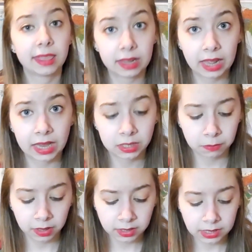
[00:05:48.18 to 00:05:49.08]
the
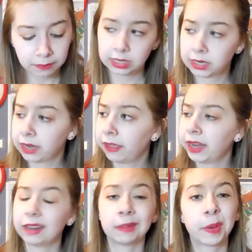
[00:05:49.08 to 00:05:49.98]
last ones. This is
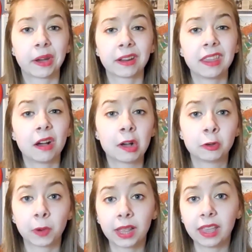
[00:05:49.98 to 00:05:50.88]
Nightlight. It's a parody
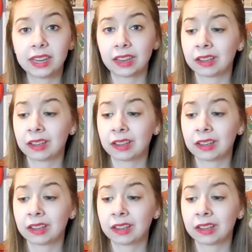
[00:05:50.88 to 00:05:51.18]
on Twilight.